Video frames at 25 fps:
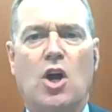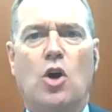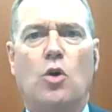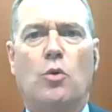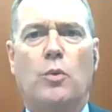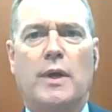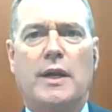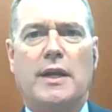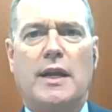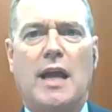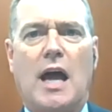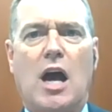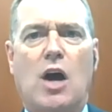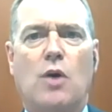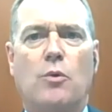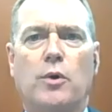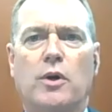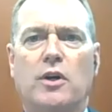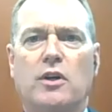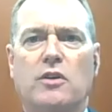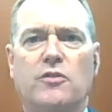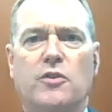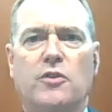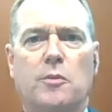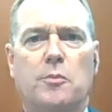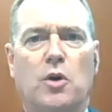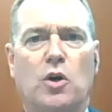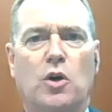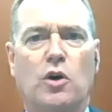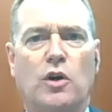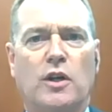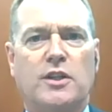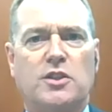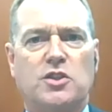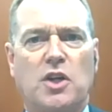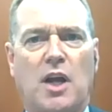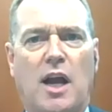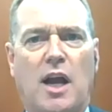We now work from
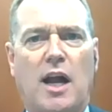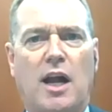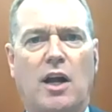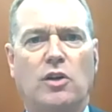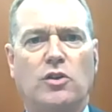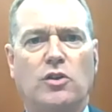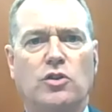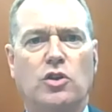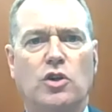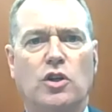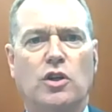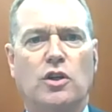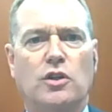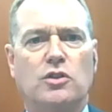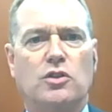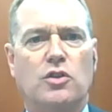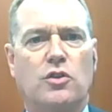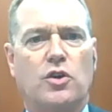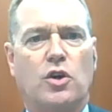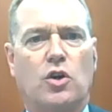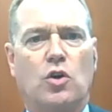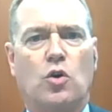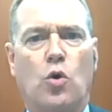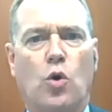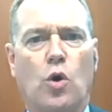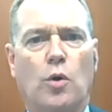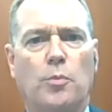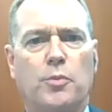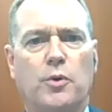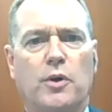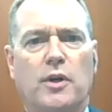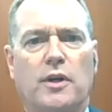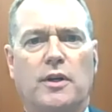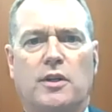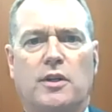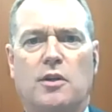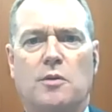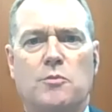early childhood to the
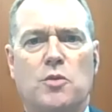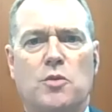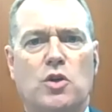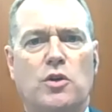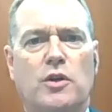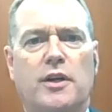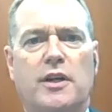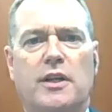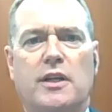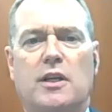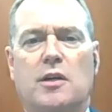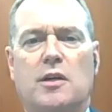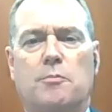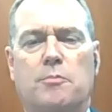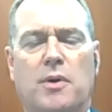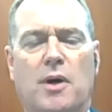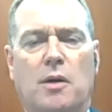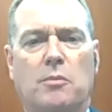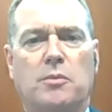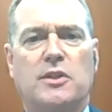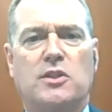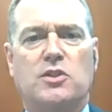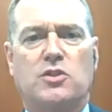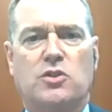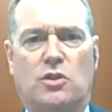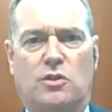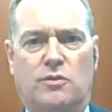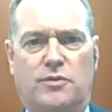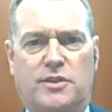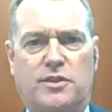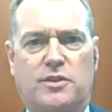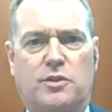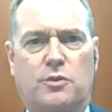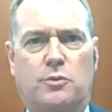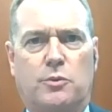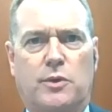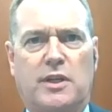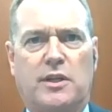corporate, community, and public
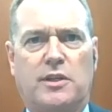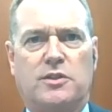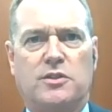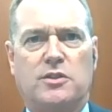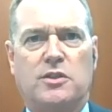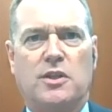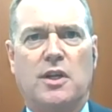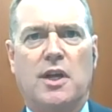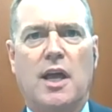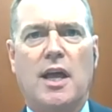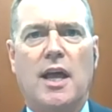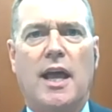service arenas.